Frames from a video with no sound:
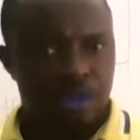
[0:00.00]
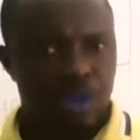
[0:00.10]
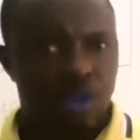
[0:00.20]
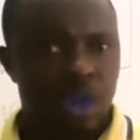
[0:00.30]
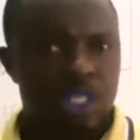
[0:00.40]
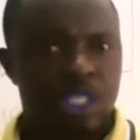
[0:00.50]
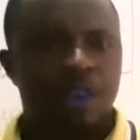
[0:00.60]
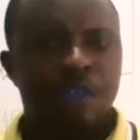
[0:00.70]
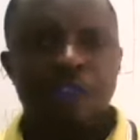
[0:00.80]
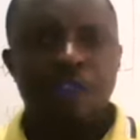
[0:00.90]
Because
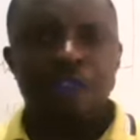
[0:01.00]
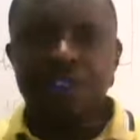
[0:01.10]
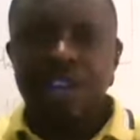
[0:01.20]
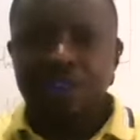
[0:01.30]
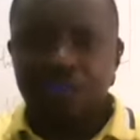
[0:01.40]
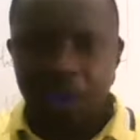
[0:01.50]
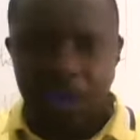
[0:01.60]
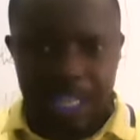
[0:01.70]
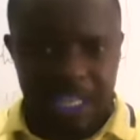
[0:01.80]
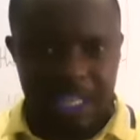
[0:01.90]
for free
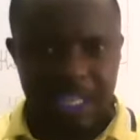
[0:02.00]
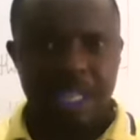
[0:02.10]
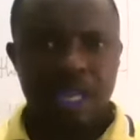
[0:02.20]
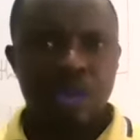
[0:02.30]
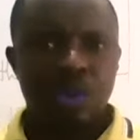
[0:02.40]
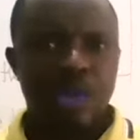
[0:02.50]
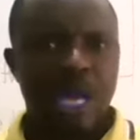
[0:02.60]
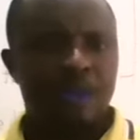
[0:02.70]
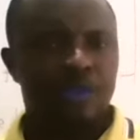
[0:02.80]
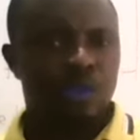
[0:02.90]
falling, we
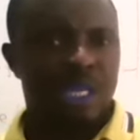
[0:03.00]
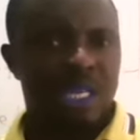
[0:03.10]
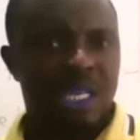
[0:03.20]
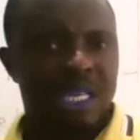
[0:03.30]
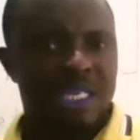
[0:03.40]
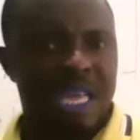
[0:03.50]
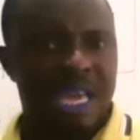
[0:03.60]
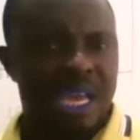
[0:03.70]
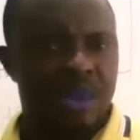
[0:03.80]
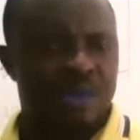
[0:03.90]
have to neglect
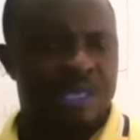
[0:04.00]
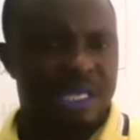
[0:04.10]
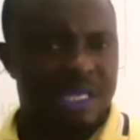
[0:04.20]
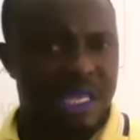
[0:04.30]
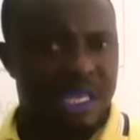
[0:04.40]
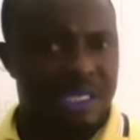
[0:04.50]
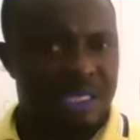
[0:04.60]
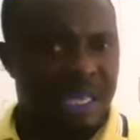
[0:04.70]
air resistance.